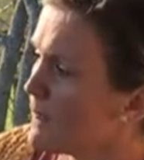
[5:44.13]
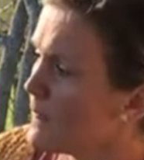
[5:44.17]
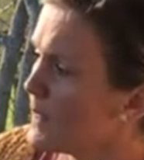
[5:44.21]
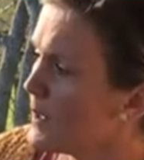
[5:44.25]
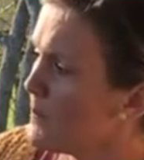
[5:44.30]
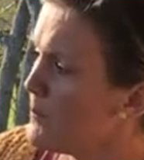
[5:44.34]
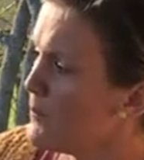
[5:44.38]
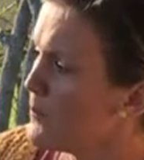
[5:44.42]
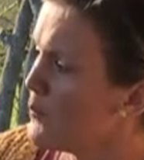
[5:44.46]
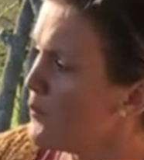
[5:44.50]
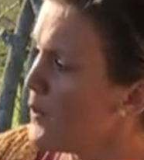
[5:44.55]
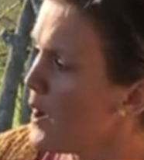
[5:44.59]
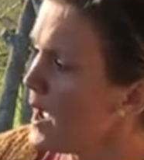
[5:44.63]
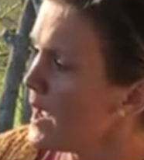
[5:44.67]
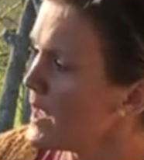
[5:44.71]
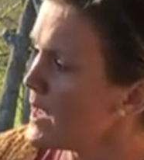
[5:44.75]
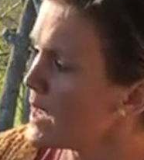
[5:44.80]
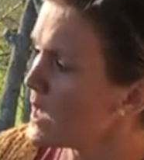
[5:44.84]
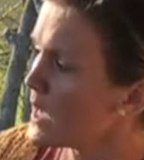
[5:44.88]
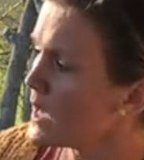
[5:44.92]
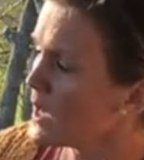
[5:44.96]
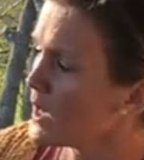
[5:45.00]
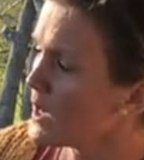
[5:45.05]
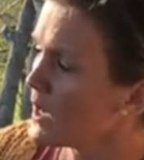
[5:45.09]
the
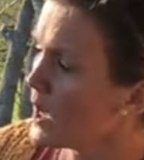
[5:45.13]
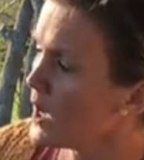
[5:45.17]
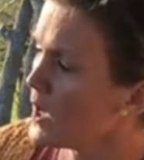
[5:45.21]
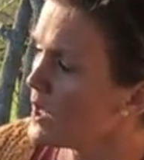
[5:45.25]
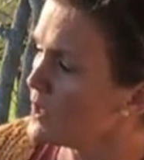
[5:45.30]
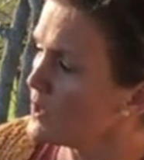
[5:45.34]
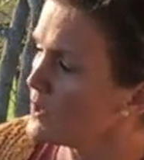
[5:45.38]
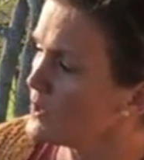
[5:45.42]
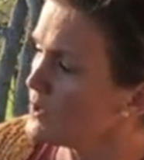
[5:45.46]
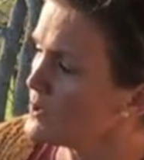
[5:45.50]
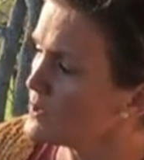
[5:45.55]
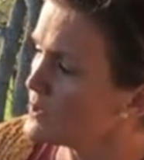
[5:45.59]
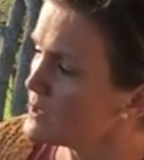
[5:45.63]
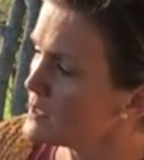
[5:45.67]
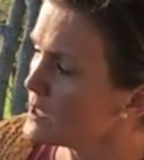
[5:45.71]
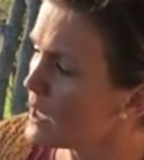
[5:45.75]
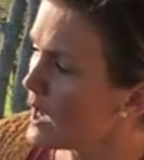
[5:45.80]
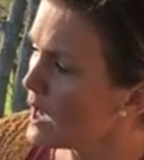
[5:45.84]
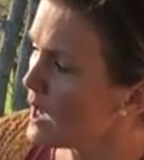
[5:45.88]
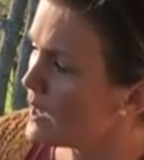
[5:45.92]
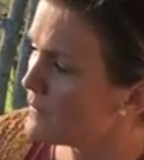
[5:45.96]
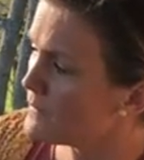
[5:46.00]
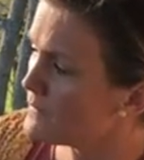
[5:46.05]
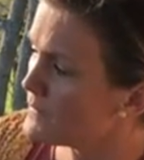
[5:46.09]
bright colored
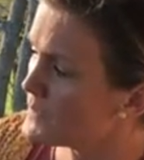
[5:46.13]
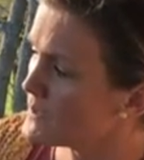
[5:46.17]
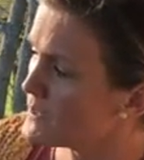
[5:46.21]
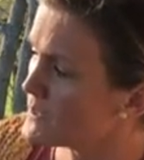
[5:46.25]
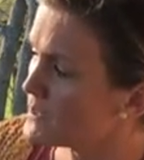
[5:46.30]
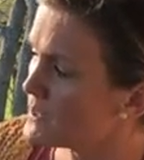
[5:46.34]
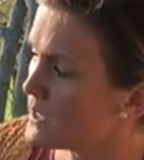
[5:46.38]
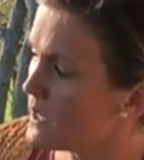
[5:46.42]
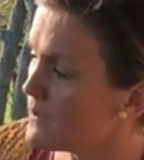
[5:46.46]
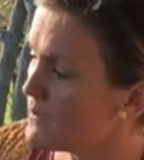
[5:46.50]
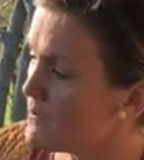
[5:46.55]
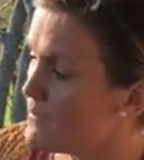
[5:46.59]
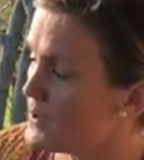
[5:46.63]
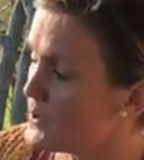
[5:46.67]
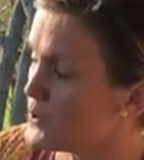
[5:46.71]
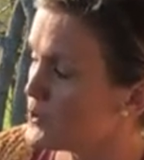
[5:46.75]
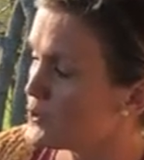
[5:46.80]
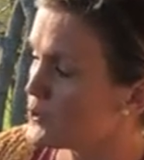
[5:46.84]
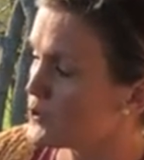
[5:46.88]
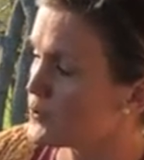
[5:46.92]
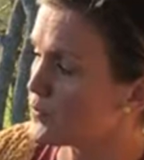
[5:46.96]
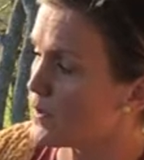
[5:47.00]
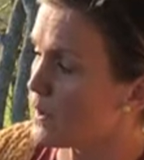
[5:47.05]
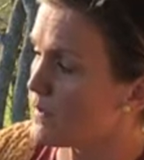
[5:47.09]
tufts of the
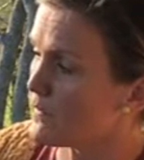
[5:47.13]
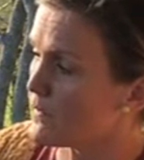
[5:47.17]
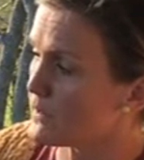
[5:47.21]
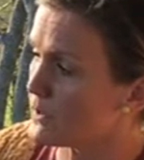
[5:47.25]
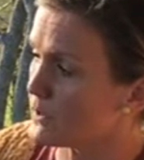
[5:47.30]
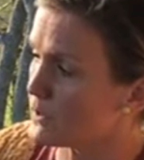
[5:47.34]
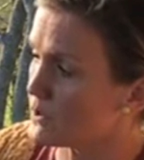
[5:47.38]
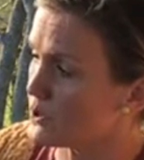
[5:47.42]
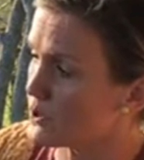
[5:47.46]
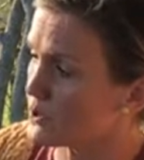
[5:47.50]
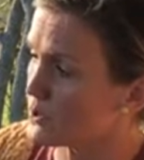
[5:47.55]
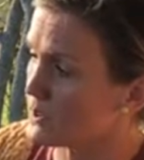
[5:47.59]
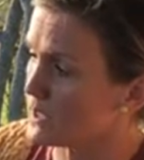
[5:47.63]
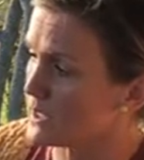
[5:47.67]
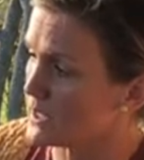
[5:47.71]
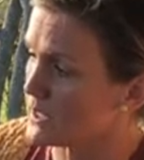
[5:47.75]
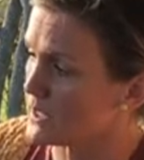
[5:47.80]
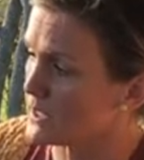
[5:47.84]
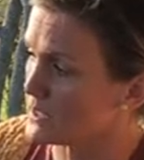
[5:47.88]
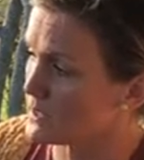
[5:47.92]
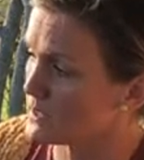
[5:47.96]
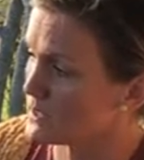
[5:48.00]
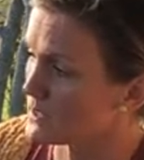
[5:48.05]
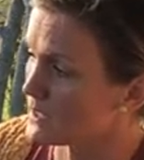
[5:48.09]
Truffula
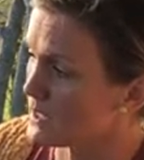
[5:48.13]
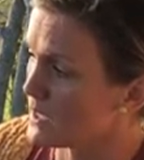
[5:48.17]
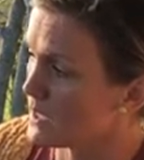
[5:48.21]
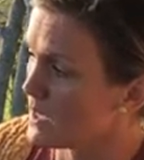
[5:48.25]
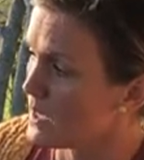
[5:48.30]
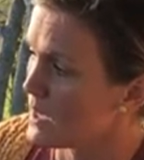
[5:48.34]
Trees,